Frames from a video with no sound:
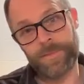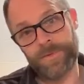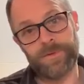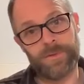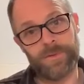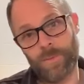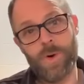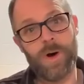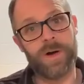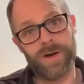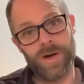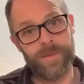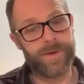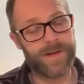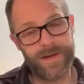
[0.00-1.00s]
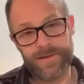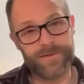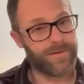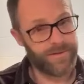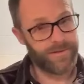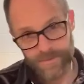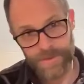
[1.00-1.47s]
episode one. I mean,
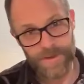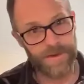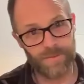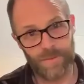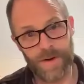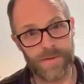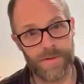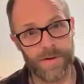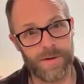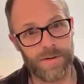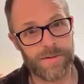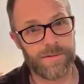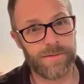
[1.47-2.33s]
he's right there.